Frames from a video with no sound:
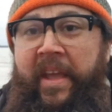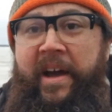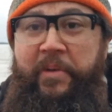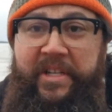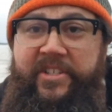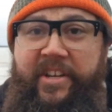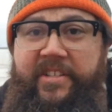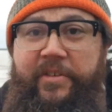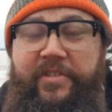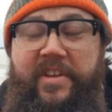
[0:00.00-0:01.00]
I went and
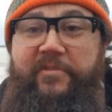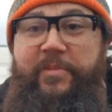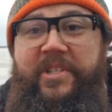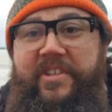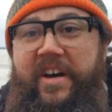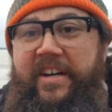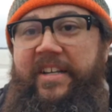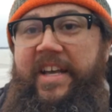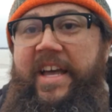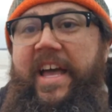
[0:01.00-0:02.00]
checked out the government
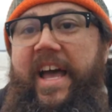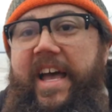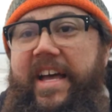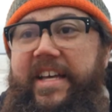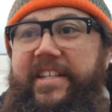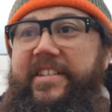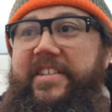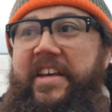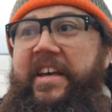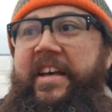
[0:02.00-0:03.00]
dock, and